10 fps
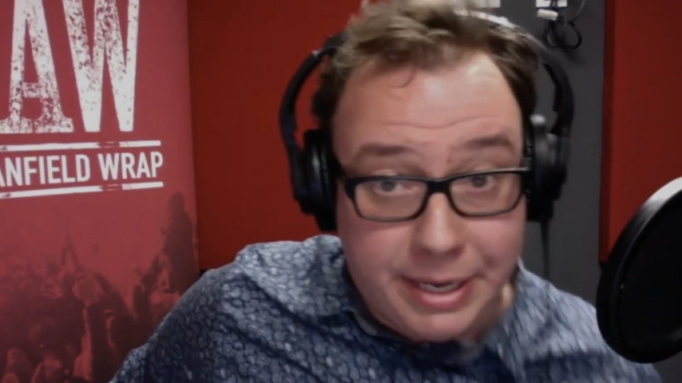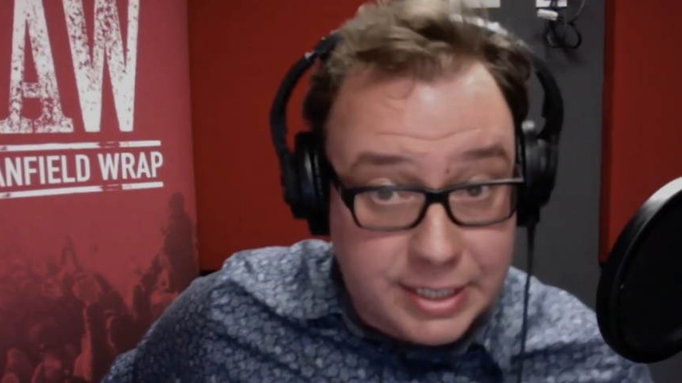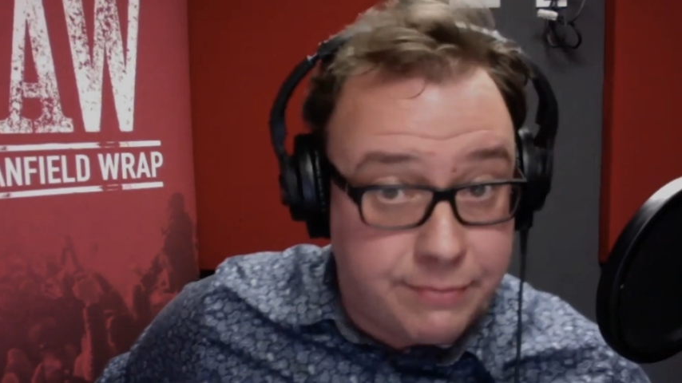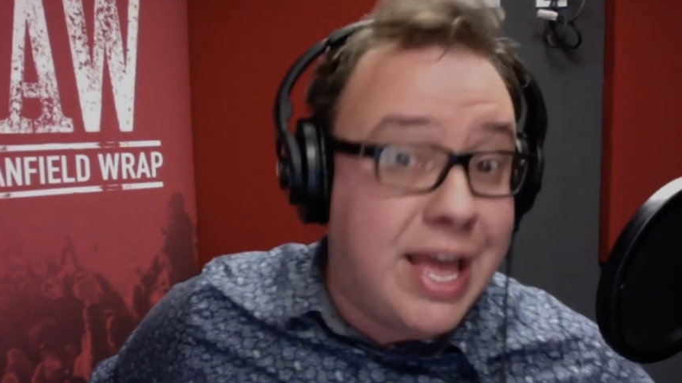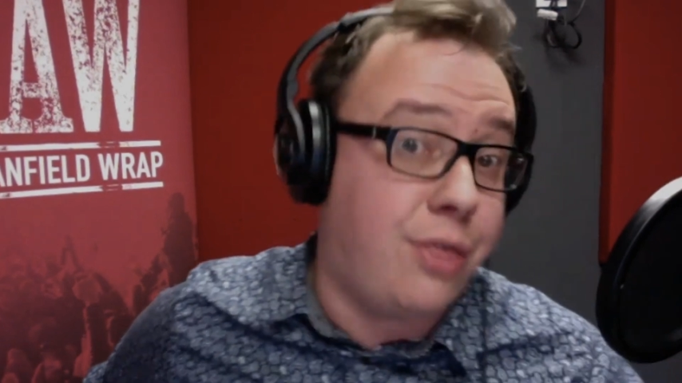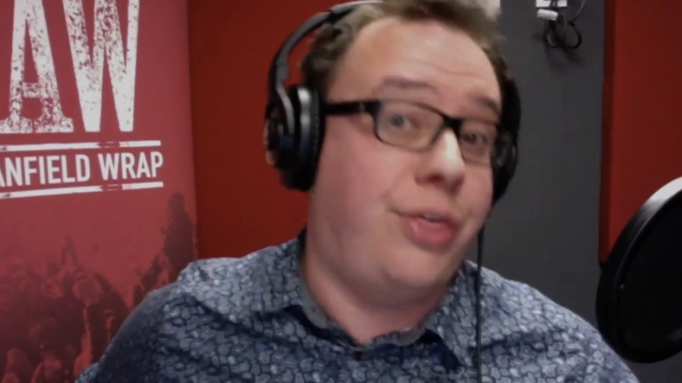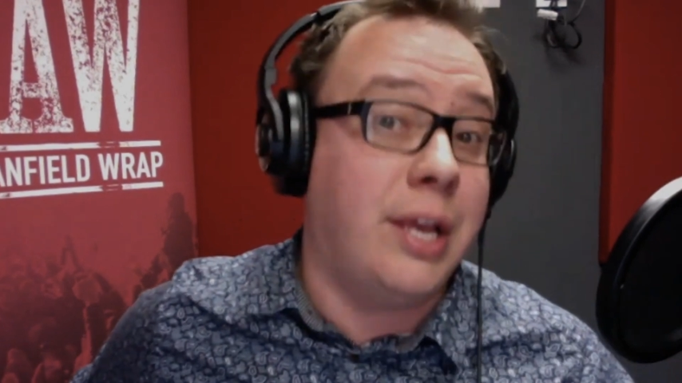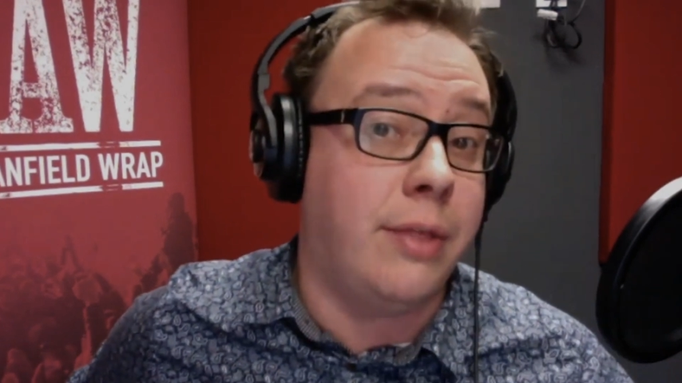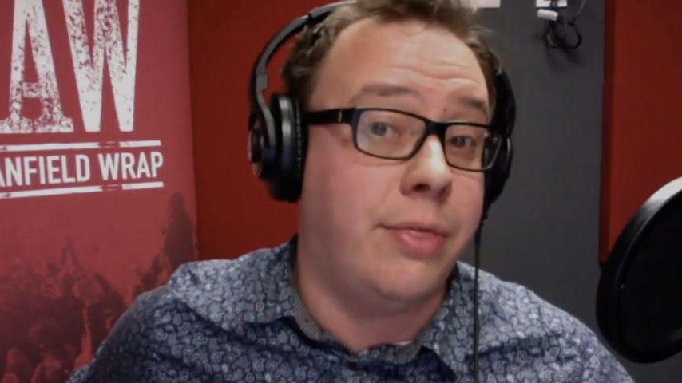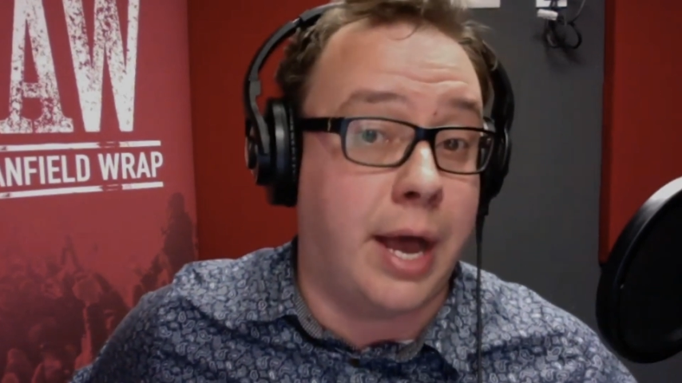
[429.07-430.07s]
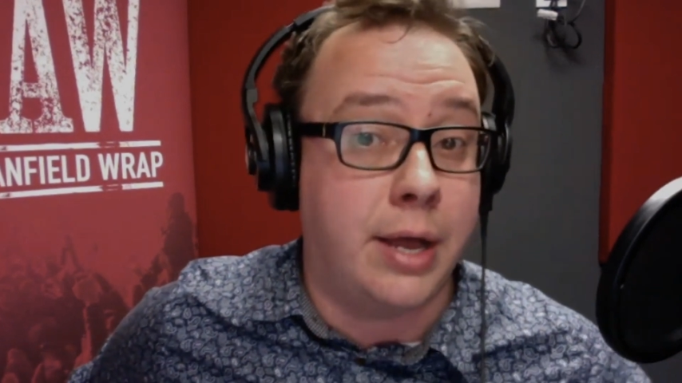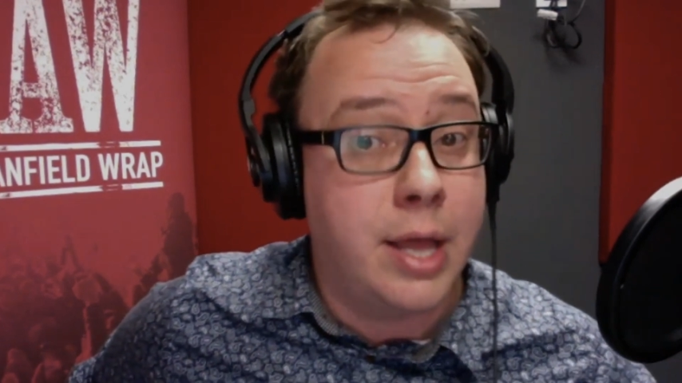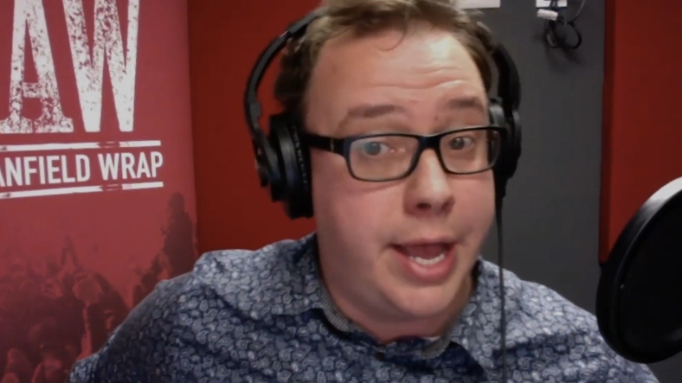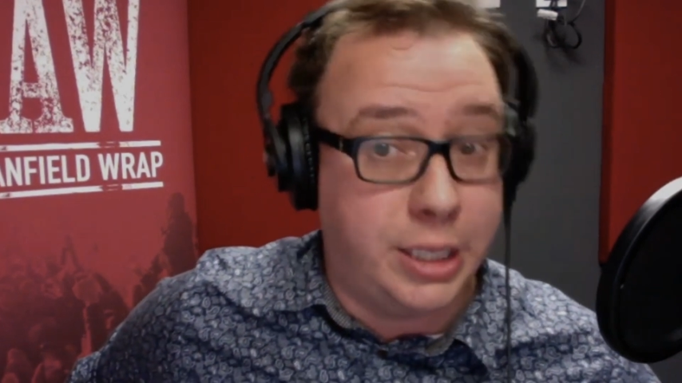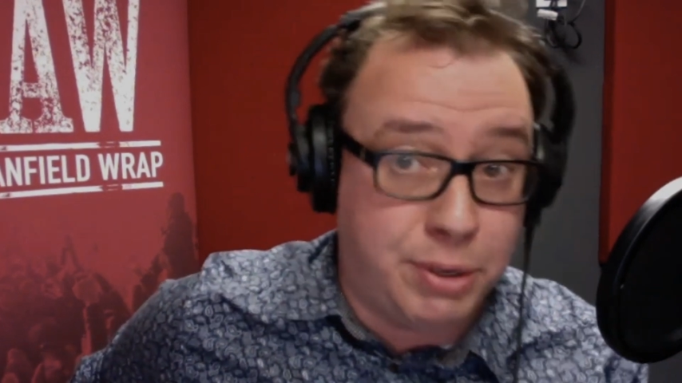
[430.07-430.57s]
because if they're thinking that,
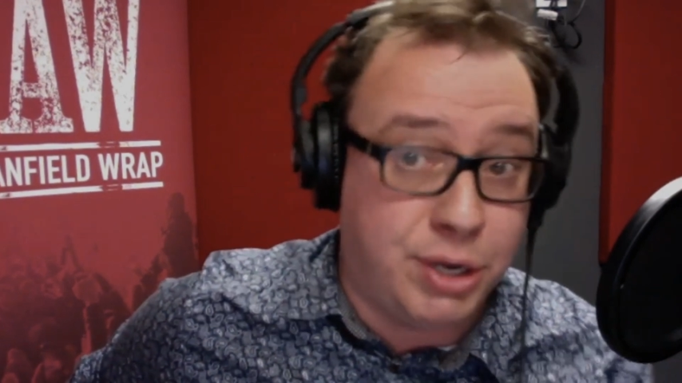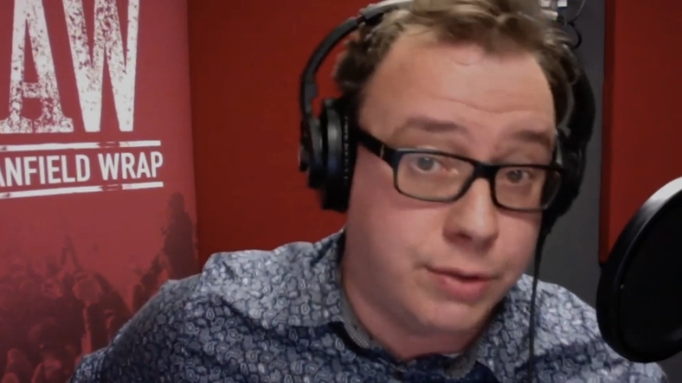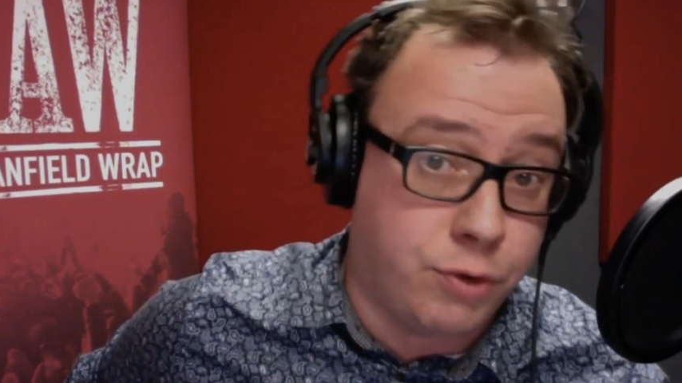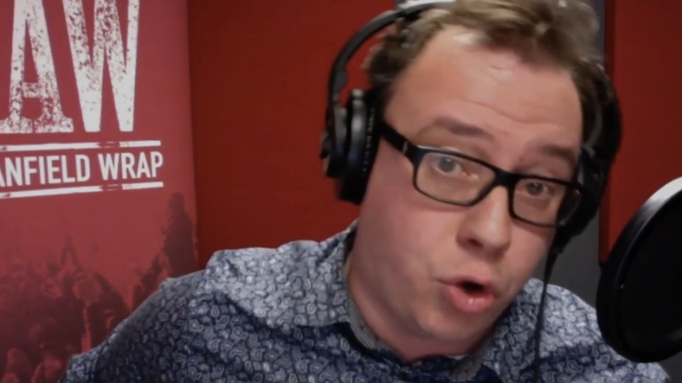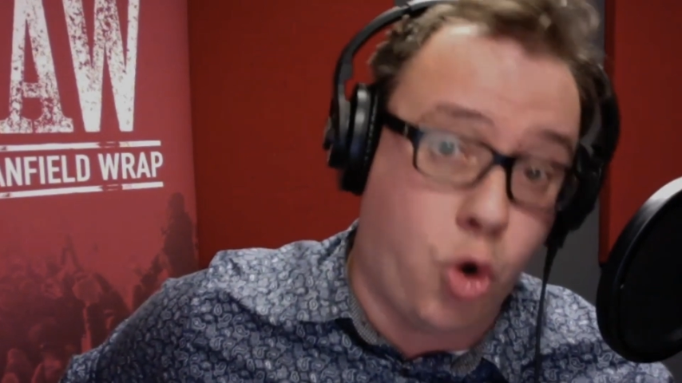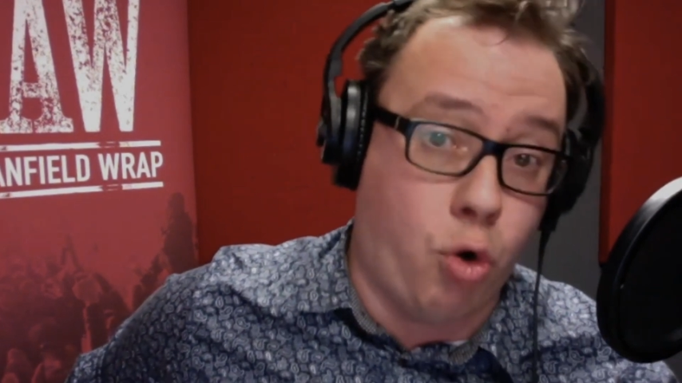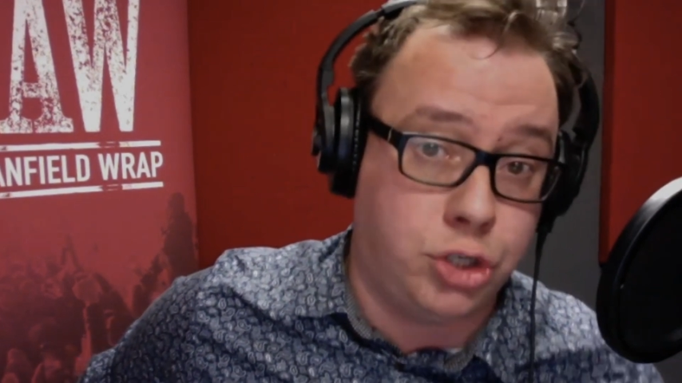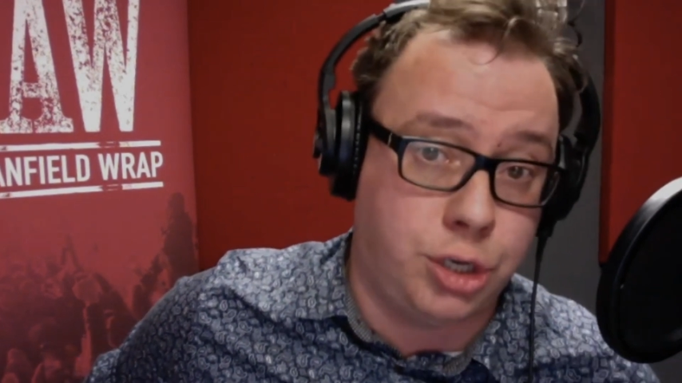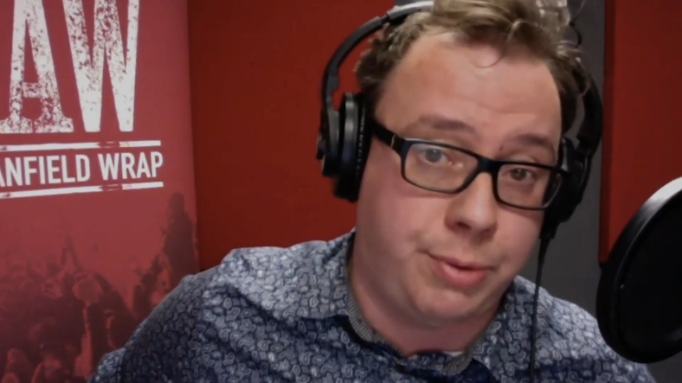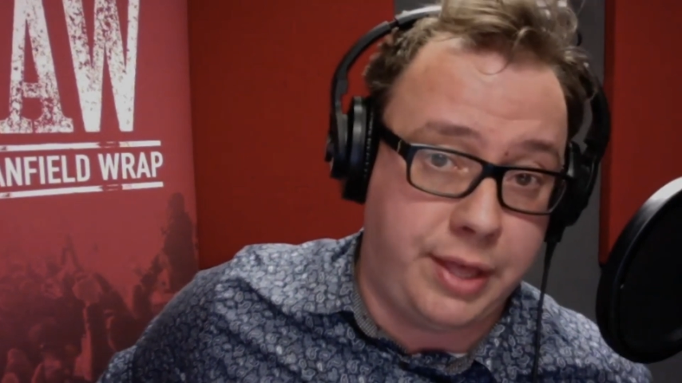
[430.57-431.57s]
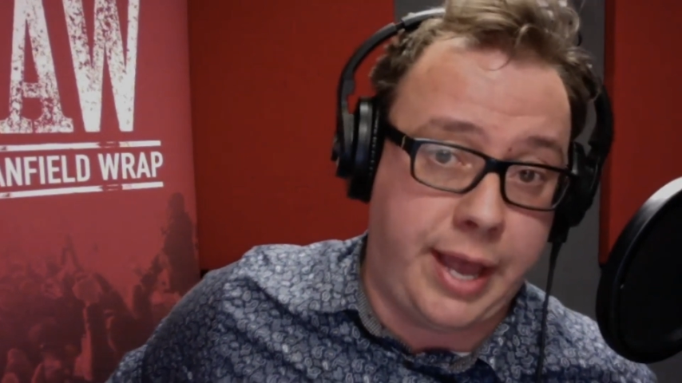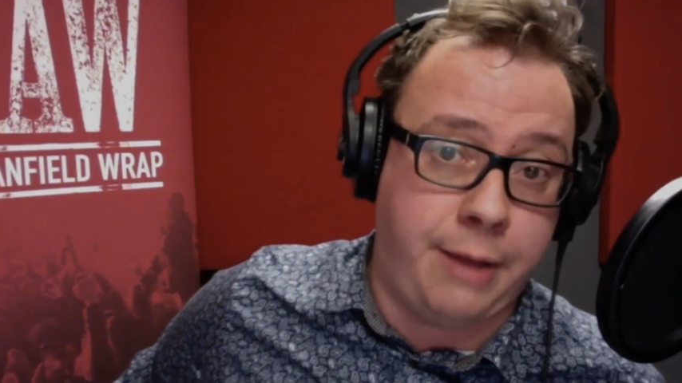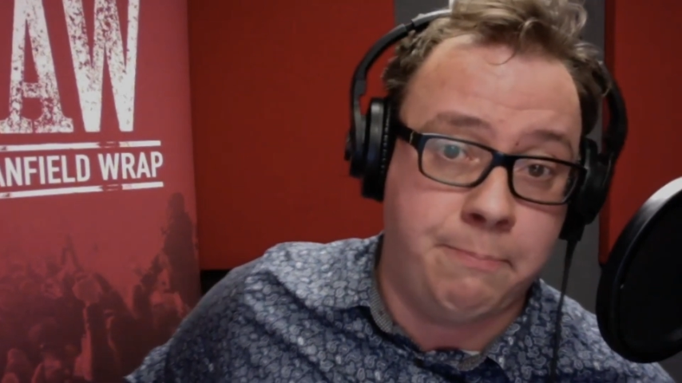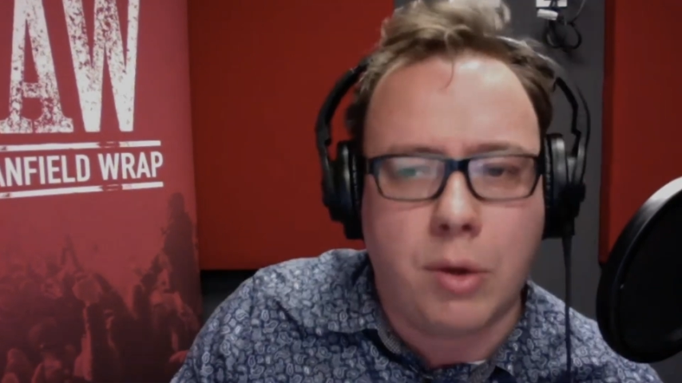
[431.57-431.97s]
it's because they've got cause to in the game.